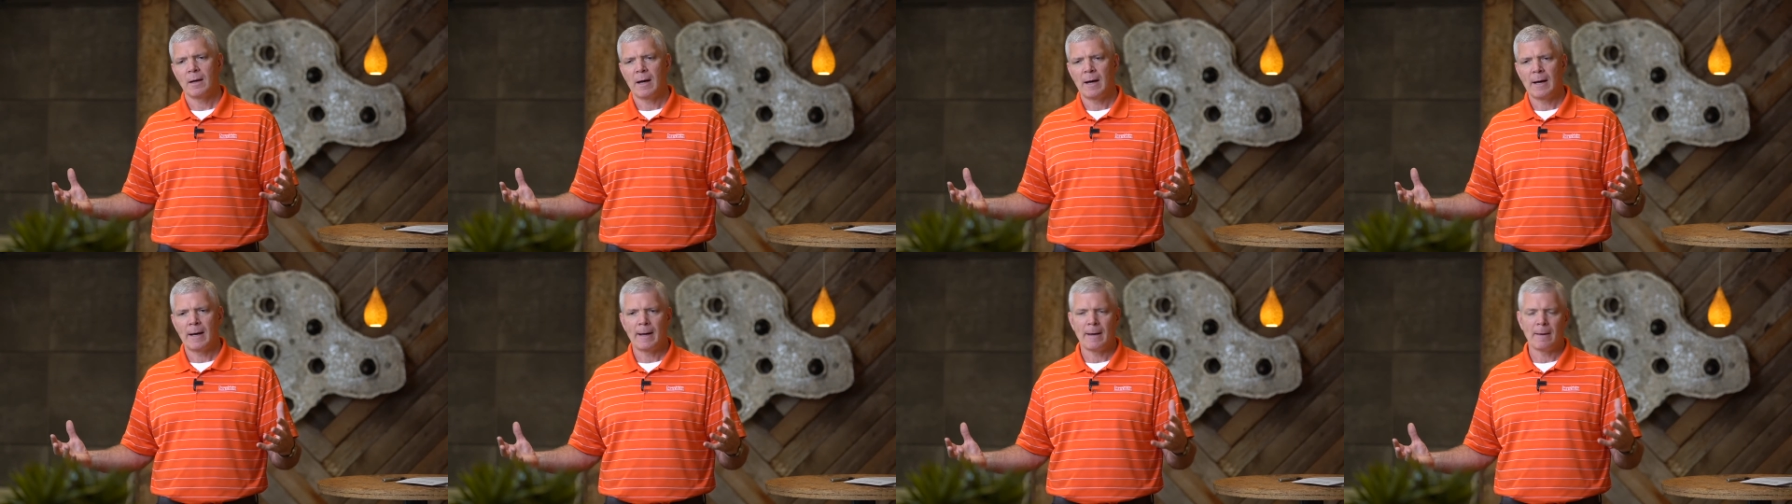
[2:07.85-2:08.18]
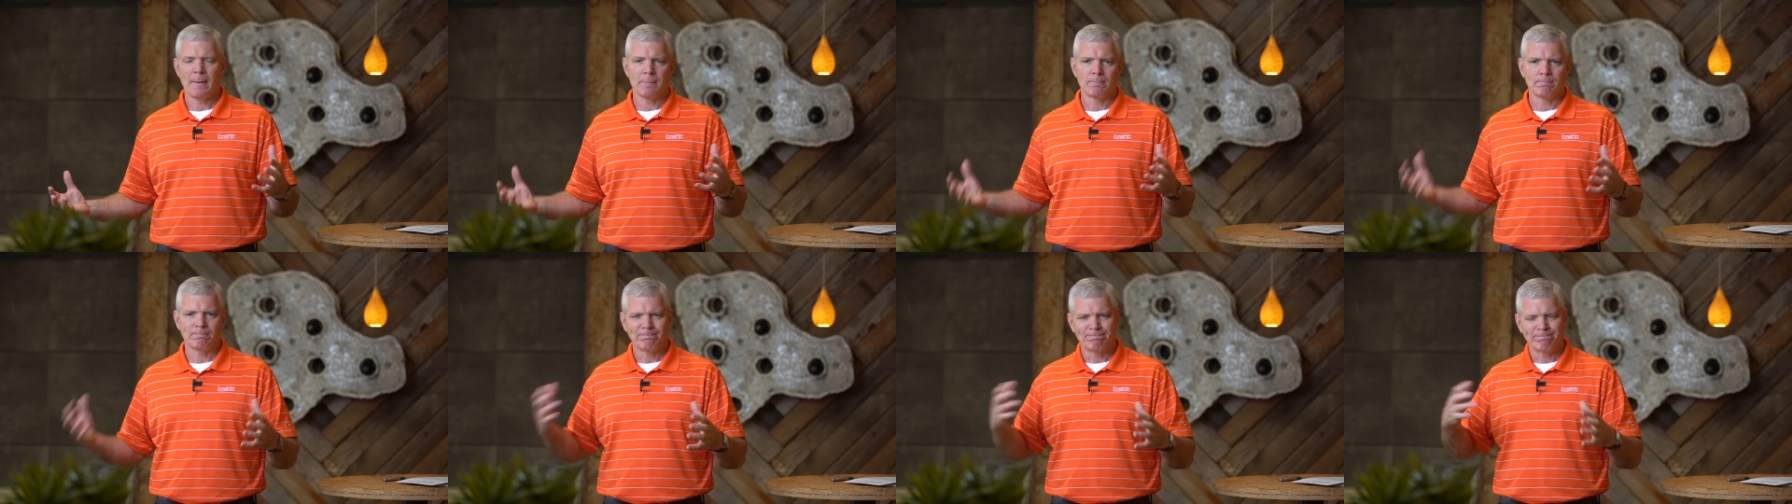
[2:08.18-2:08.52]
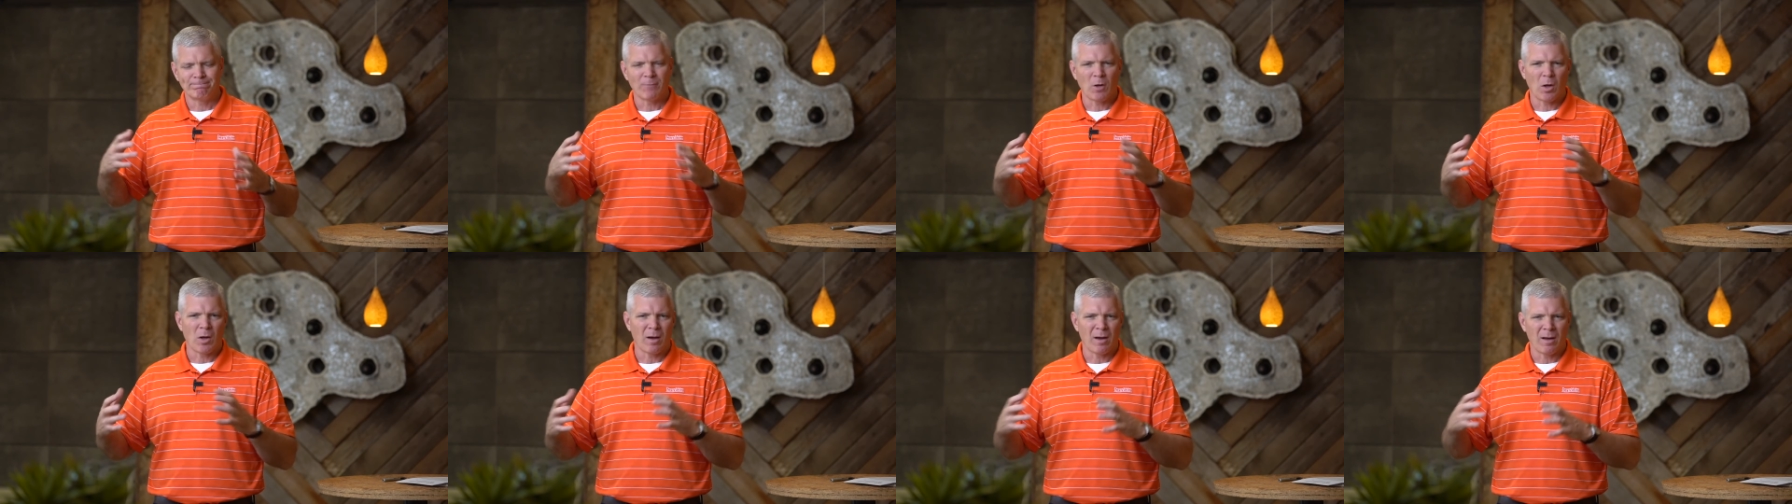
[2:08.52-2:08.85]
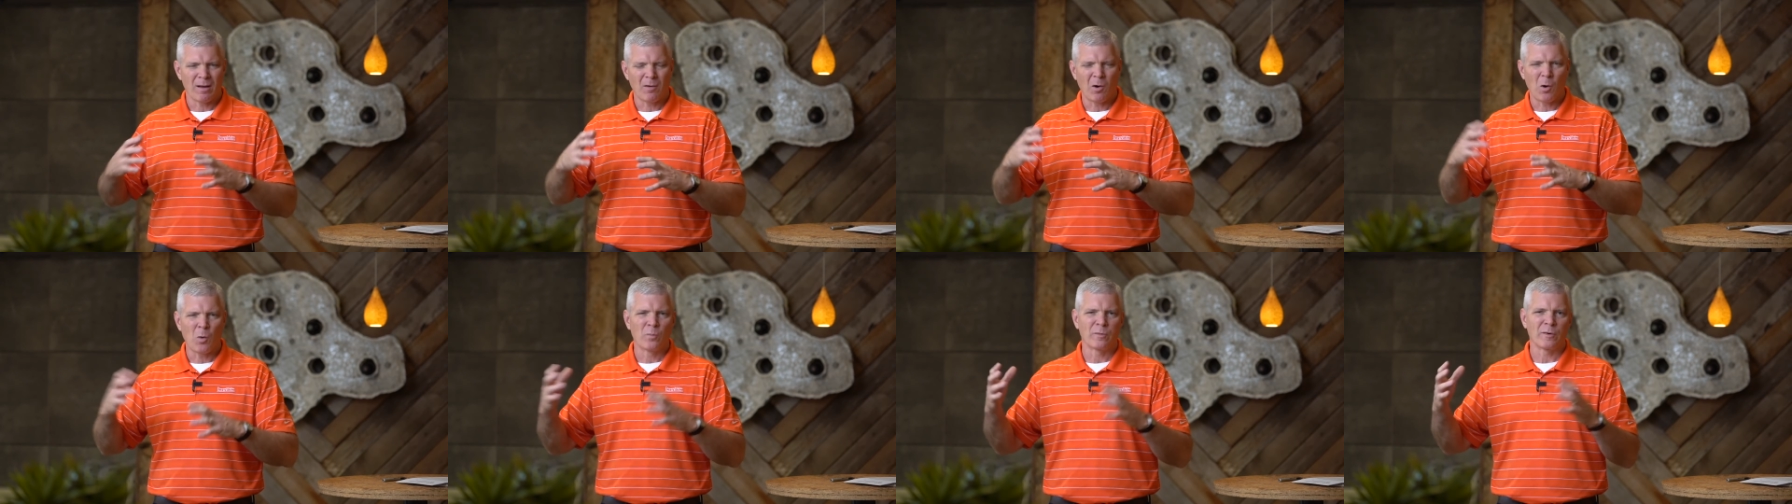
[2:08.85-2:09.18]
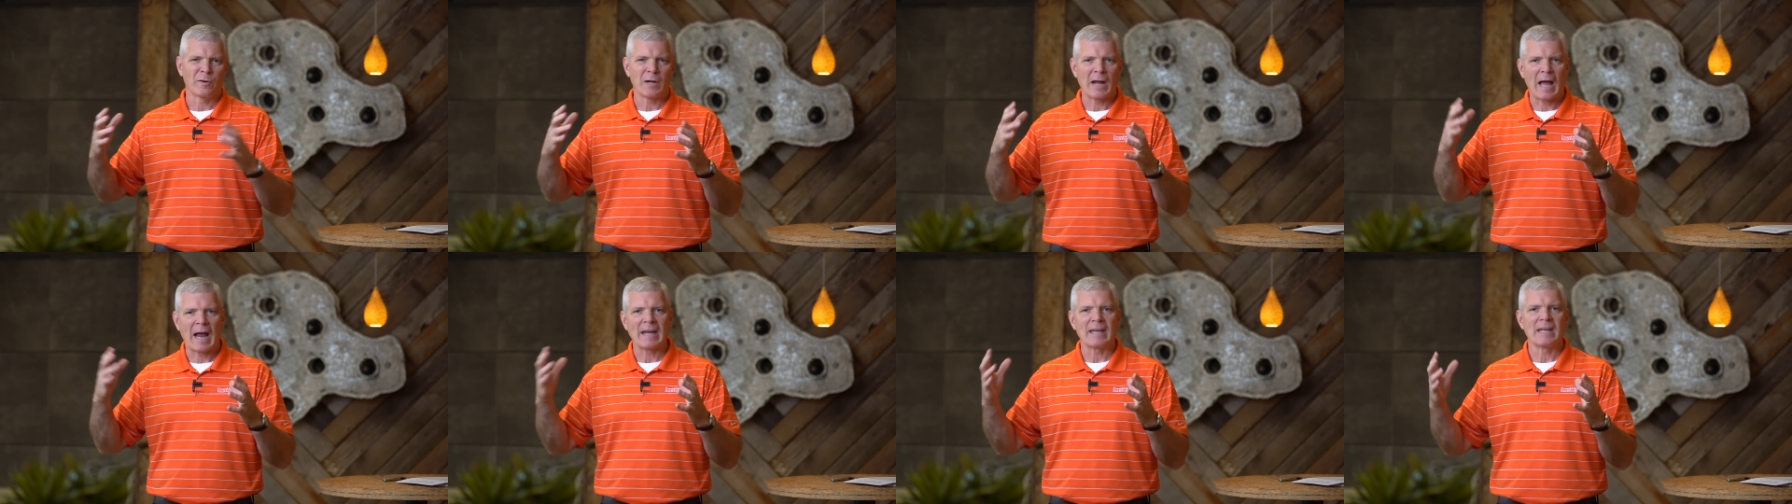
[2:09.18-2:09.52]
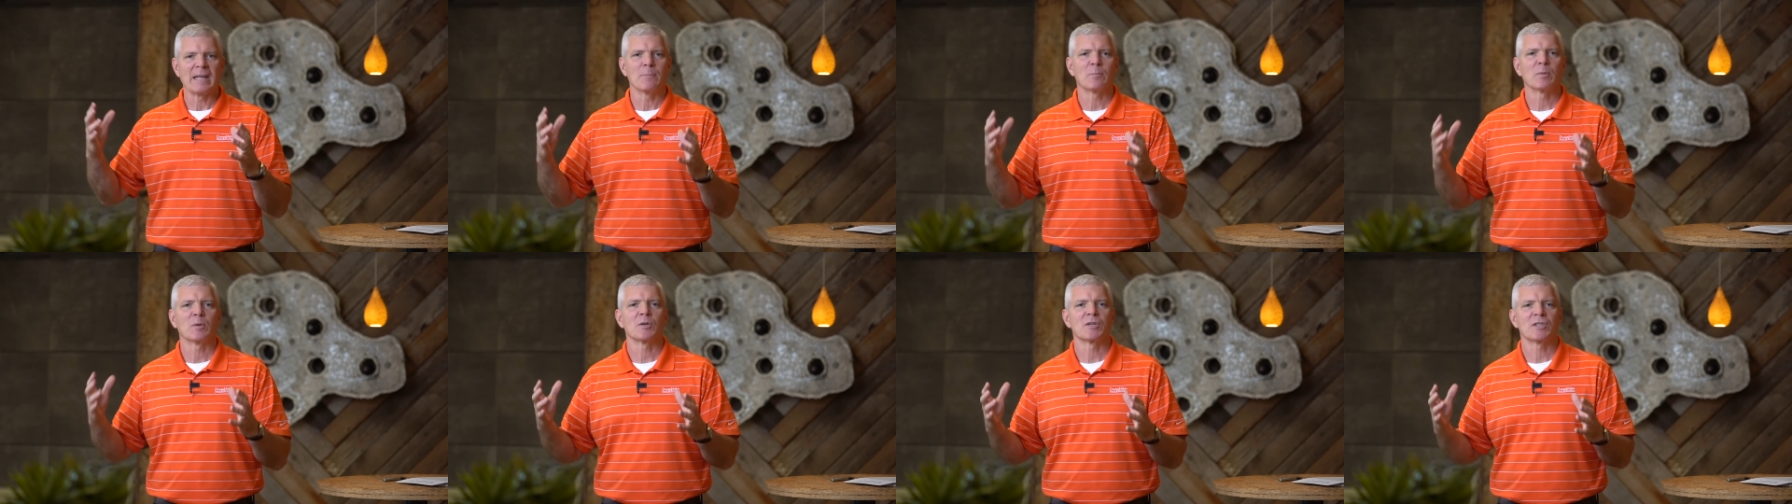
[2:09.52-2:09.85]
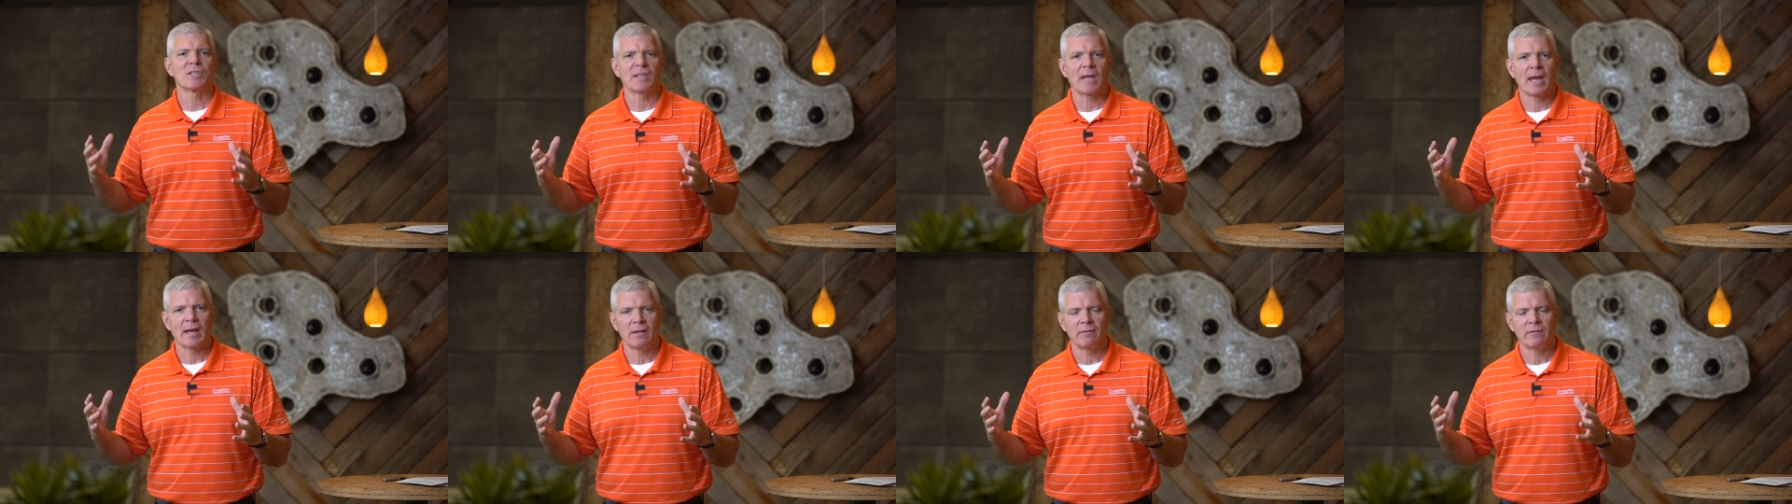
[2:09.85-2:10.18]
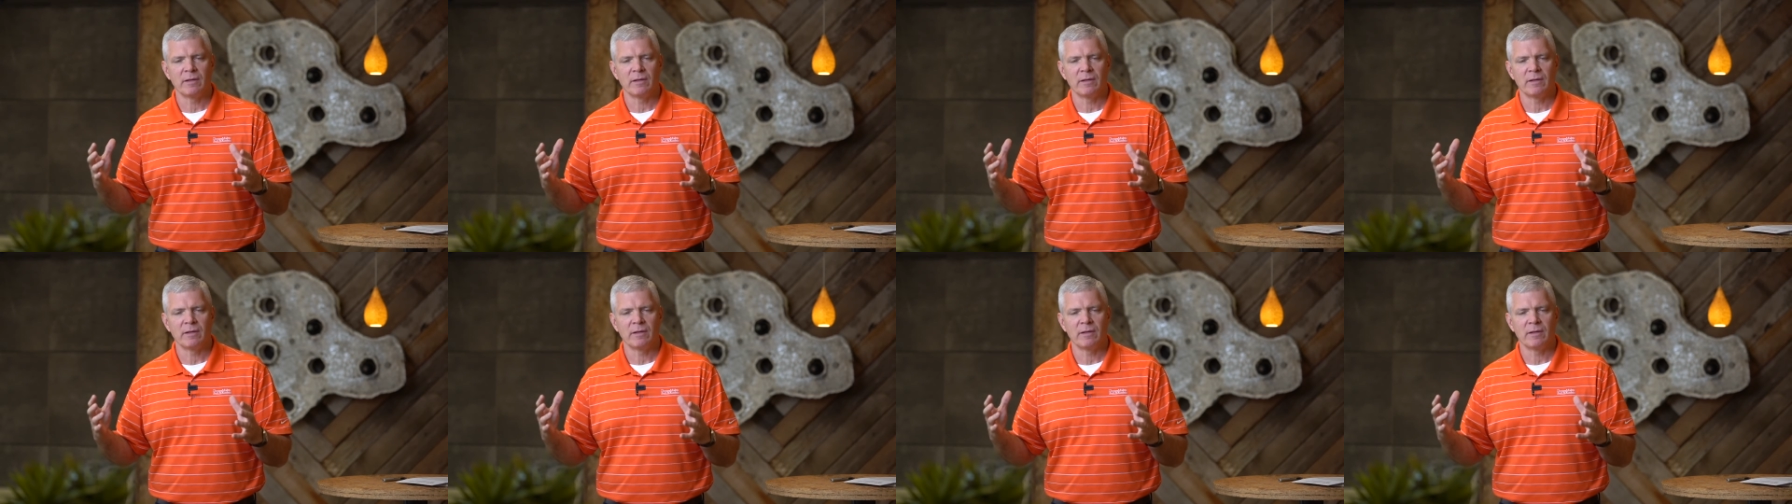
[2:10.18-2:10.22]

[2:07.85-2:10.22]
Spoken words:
over 90%